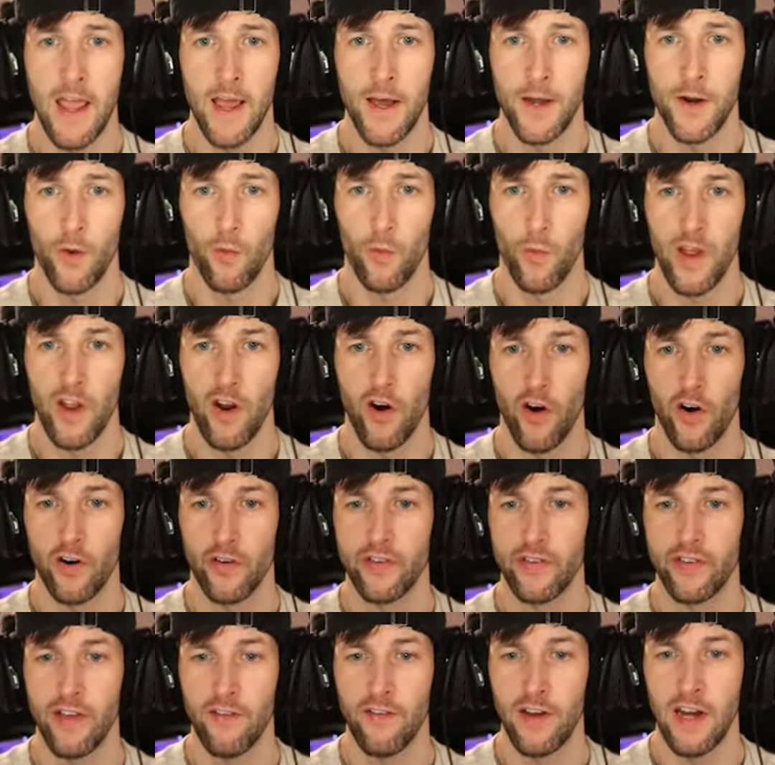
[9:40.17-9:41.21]
and we are
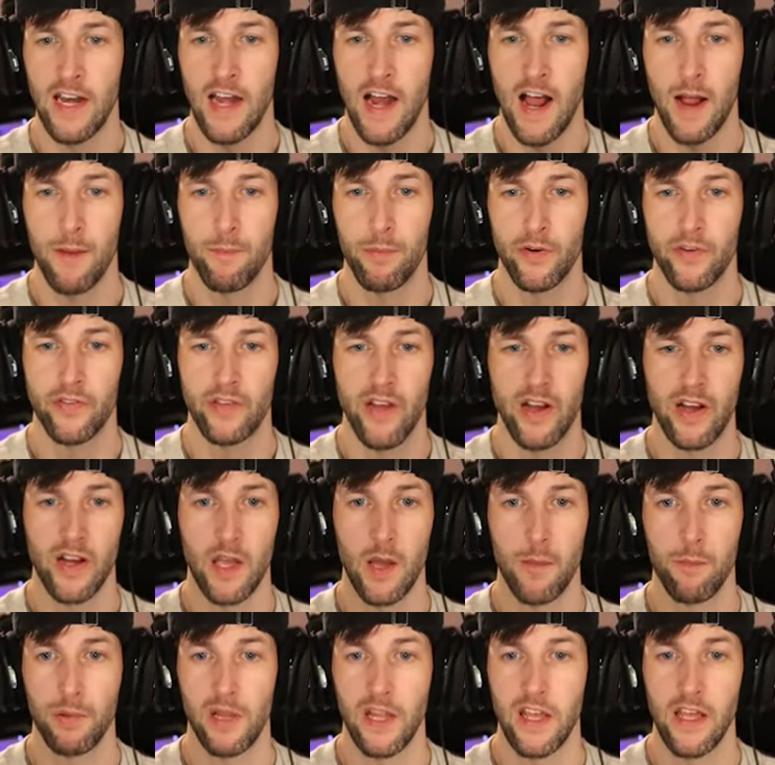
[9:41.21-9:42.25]
79%
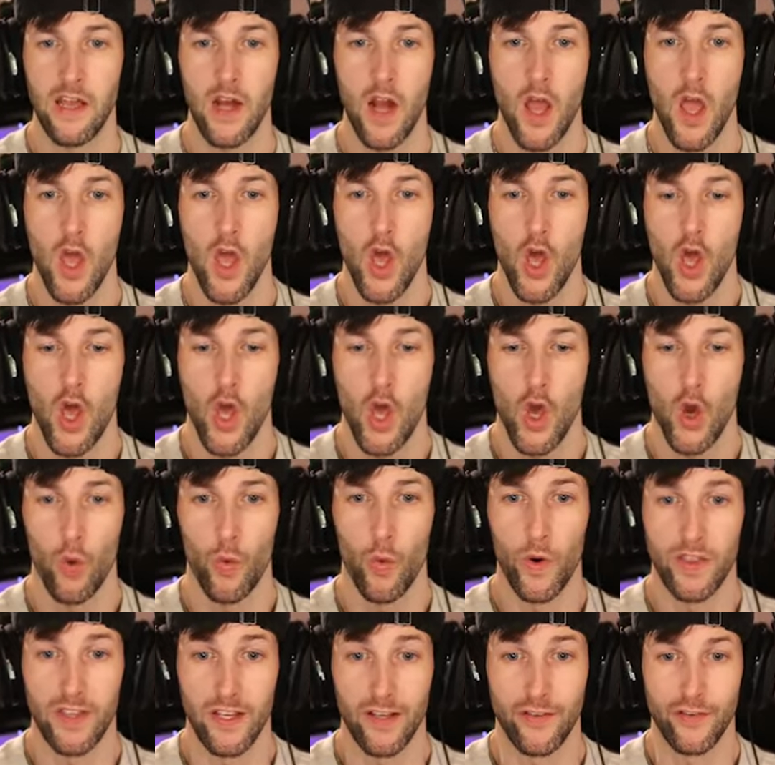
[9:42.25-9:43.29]
complete
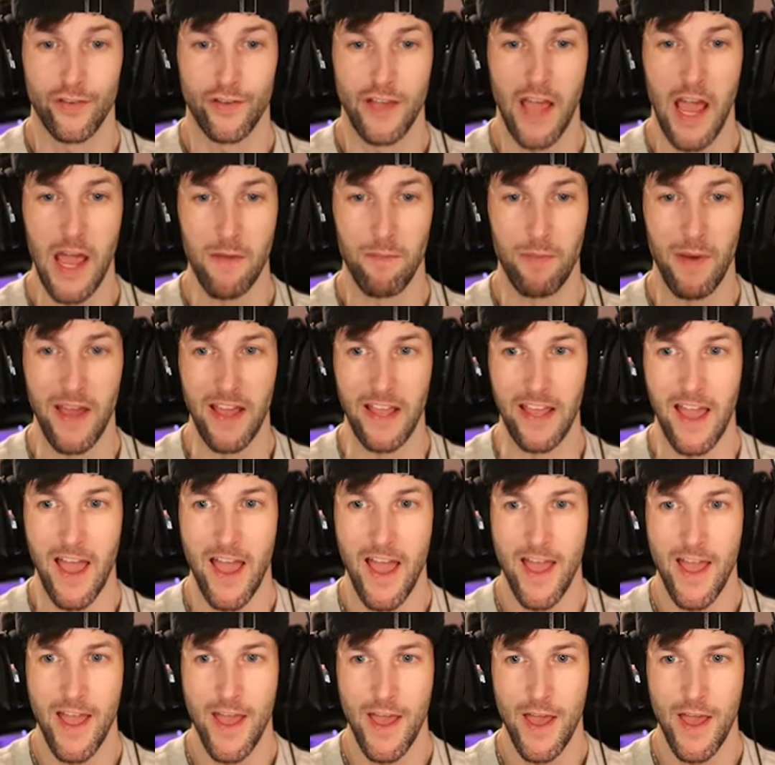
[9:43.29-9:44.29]
with escaping.